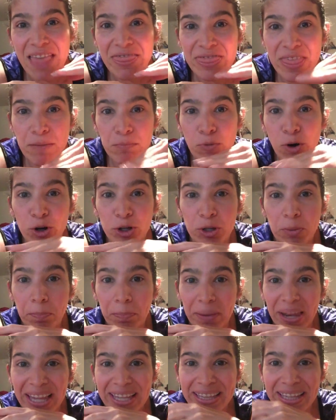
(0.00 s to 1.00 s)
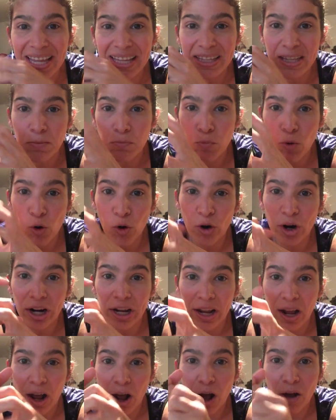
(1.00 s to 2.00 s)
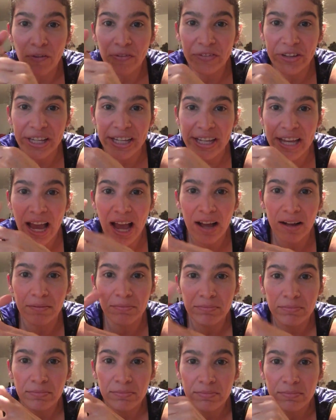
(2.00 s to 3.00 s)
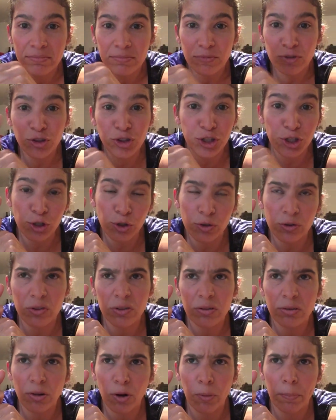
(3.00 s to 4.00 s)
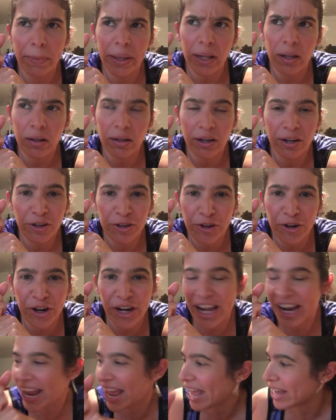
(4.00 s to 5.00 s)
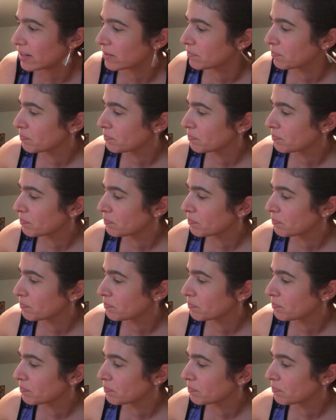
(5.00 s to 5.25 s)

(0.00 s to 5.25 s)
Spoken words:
The more you blend it, the more of the juice or milk you're gonna get.